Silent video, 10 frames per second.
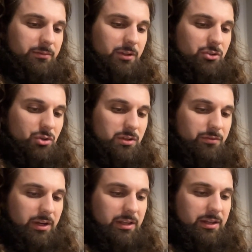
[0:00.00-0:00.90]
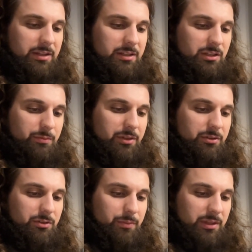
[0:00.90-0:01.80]
And Joseph recognized his
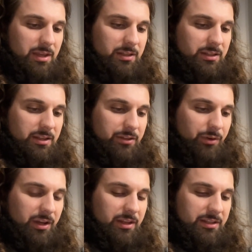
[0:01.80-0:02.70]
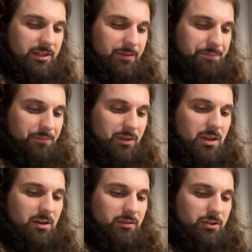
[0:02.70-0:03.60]
brothers, but they did not recognize him.
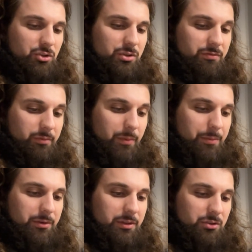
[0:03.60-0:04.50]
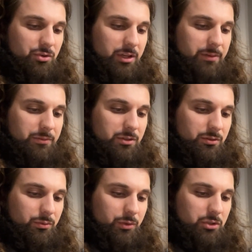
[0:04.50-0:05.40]
Then Joseph remembered the dreams
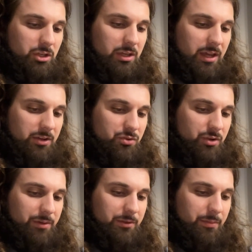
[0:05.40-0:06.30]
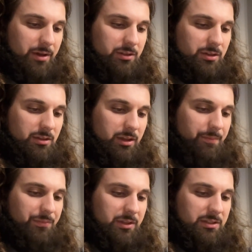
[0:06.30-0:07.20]
which he had dreamed about
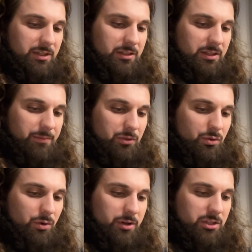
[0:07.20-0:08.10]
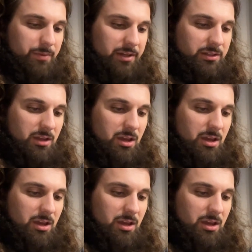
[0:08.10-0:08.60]
them and said to them, You are spies.